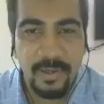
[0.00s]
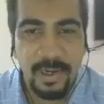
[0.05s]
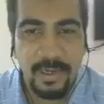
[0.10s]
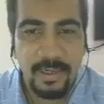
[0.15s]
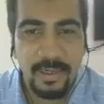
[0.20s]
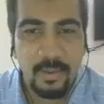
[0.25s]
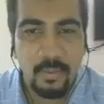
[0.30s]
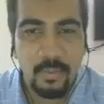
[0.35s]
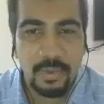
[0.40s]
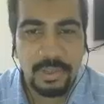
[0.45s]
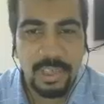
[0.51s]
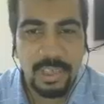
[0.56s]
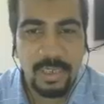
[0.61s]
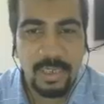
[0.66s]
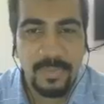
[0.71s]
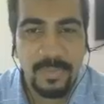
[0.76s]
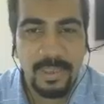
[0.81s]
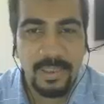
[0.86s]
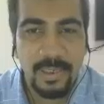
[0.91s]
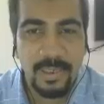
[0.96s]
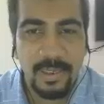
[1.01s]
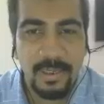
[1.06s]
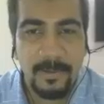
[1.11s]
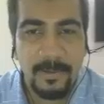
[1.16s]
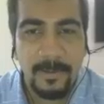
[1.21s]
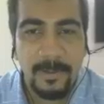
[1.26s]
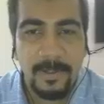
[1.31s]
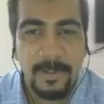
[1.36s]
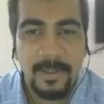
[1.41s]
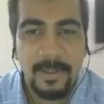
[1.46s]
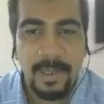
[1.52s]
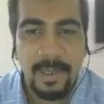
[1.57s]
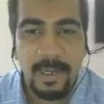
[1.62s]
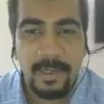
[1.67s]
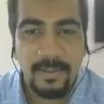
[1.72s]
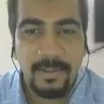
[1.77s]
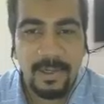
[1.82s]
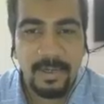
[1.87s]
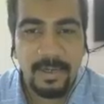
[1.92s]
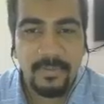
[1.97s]
handle, Vishal Beda,
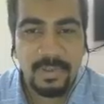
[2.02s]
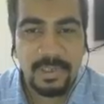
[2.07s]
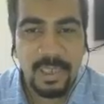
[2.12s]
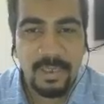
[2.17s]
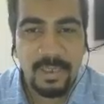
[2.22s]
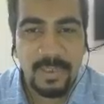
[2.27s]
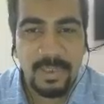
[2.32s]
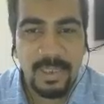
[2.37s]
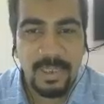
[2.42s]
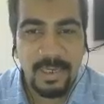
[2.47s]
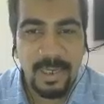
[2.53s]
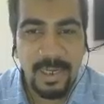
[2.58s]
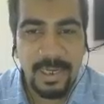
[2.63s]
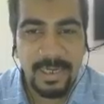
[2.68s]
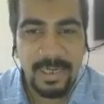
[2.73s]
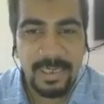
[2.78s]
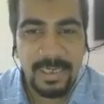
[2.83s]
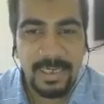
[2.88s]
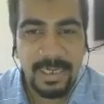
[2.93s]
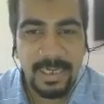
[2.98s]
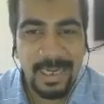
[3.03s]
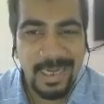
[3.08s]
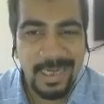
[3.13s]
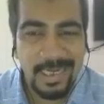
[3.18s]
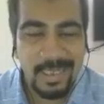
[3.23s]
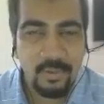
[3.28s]
@VishalBeda1980.